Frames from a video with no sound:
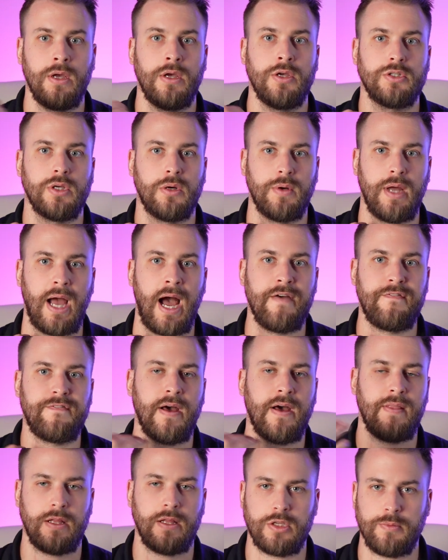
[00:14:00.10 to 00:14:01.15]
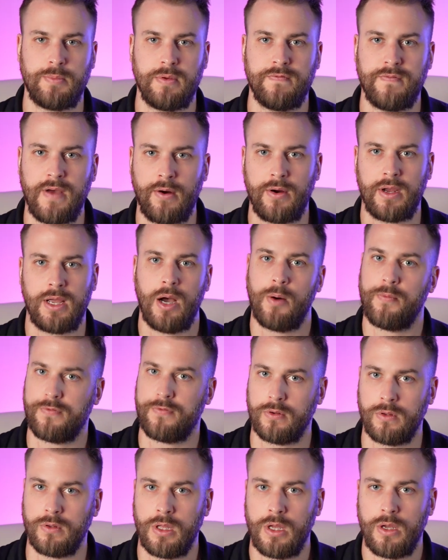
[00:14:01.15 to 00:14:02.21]
So I found that to be very
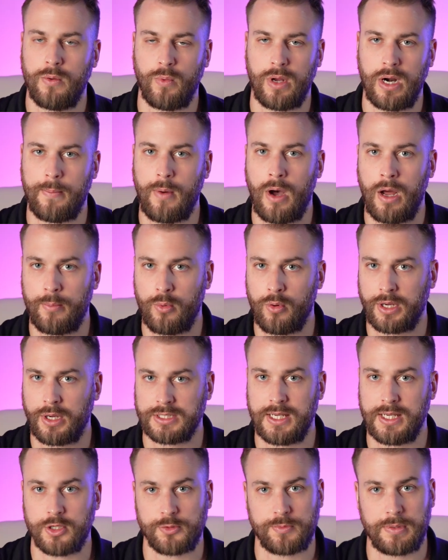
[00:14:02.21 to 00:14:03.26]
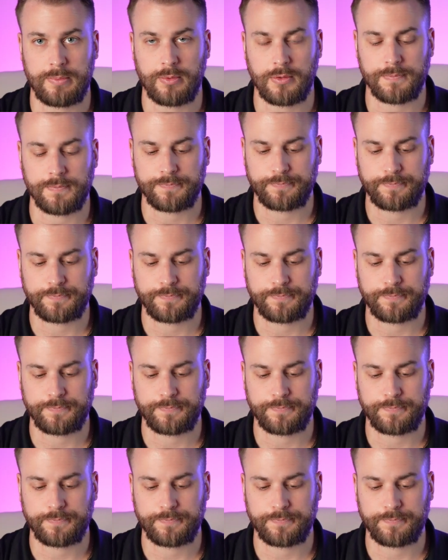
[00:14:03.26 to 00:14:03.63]
helpful when I'm onboarding salespeople.